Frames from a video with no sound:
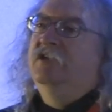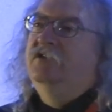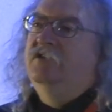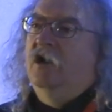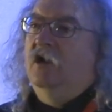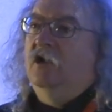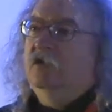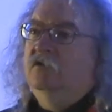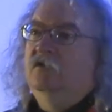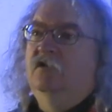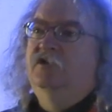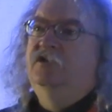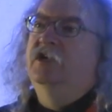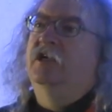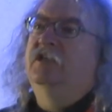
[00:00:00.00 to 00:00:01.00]
a doctor
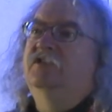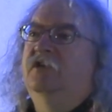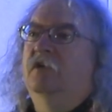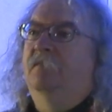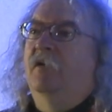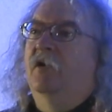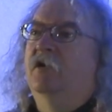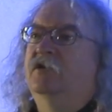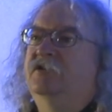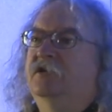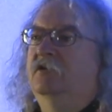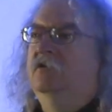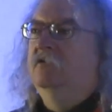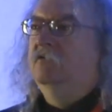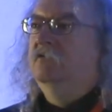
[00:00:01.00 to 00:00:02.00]
just a
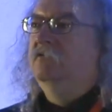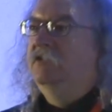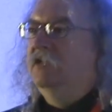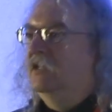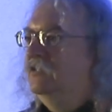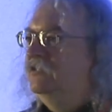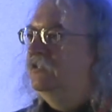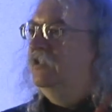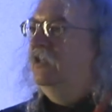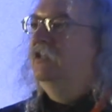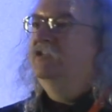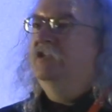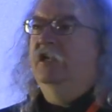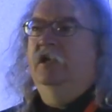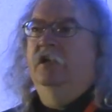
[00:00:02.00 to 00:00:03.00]
person who does
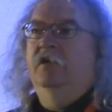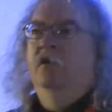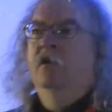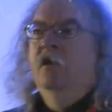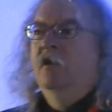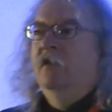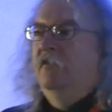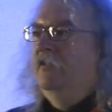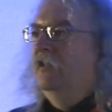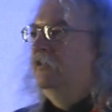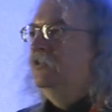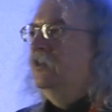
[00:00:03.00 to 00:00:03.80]
things in the